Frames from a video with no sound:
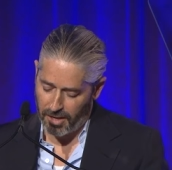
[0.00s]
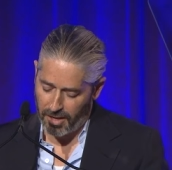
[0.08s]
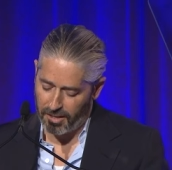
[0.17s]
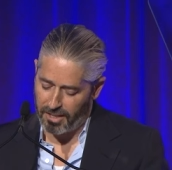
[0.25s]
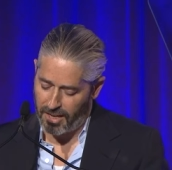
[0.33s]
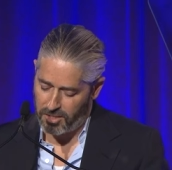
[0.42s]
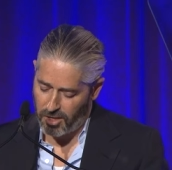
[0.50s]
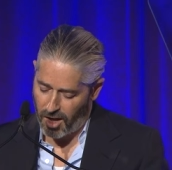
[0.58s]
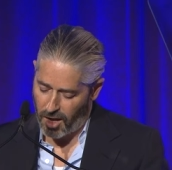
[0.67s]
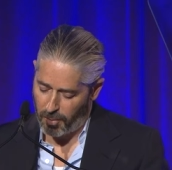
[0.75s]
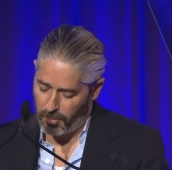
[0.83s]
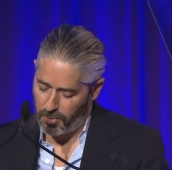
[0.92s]
In that
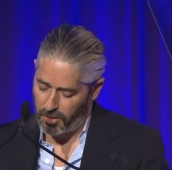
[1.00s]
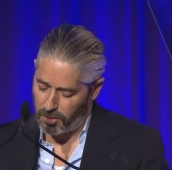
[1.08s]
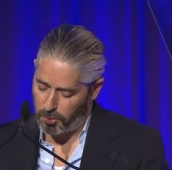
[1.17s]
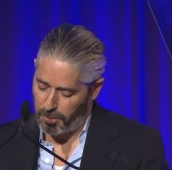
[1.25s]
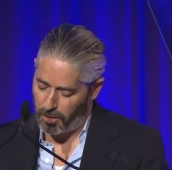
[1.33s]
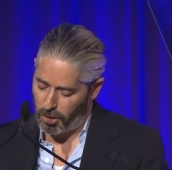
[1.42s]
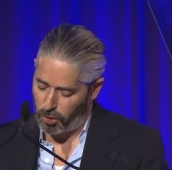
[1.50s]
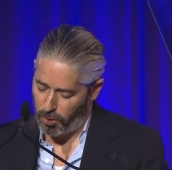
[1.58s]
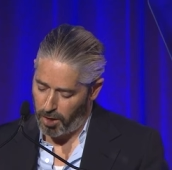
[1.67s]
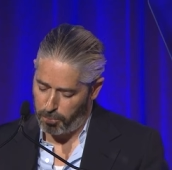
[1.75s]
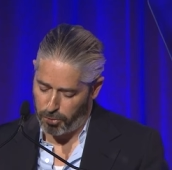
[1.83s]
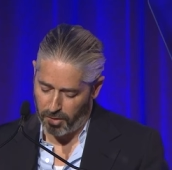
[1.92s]
time, it's been our
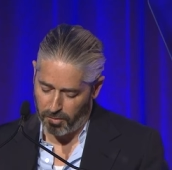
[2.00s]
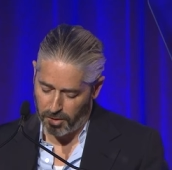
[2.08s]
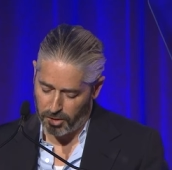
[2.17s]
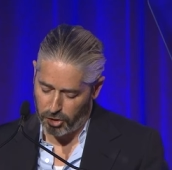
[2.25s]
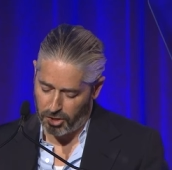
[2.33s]
great privilege